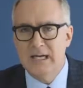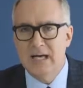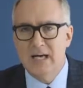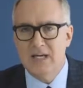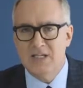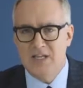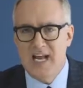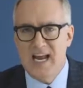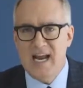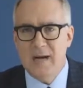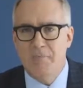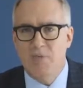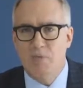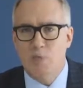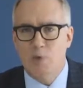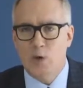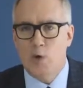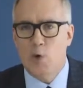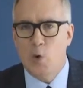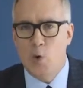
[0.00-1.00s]
a tape
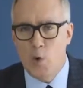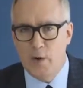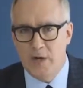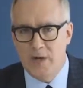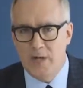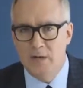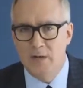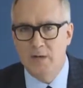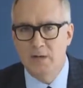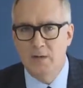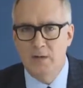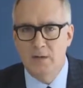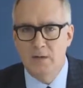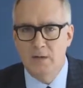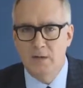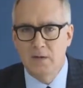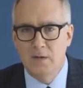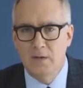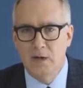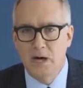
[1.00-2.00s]
recorded
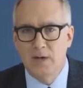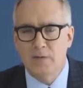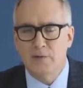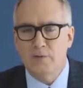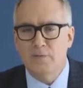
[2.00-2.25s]
on